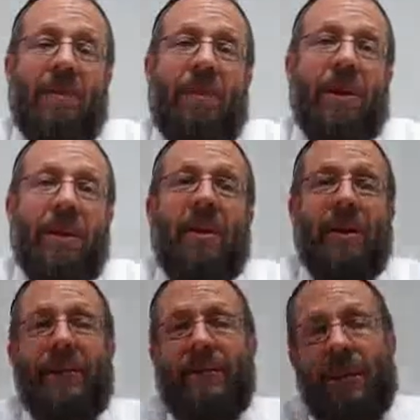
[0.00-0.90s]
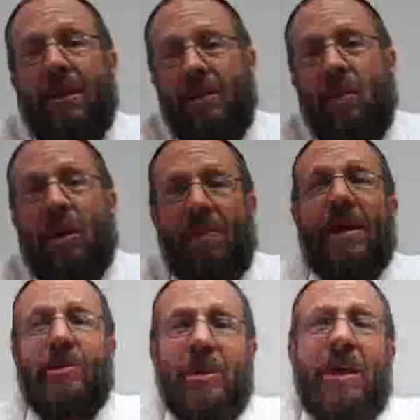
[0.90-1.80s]
but leaves it to our
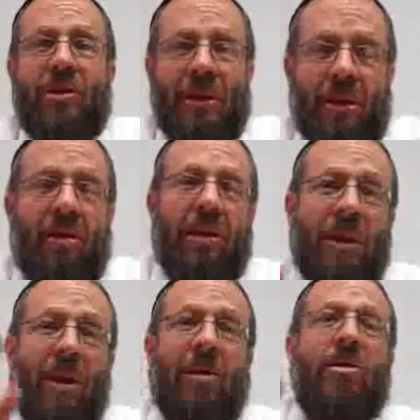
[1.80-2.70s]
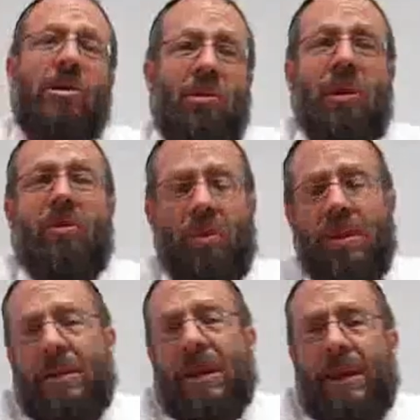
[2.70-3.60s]
imagination and only alludes to it
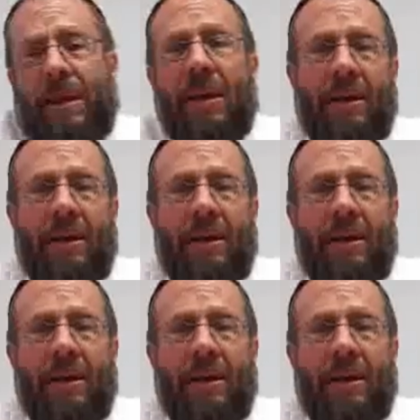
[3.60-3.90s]
when saying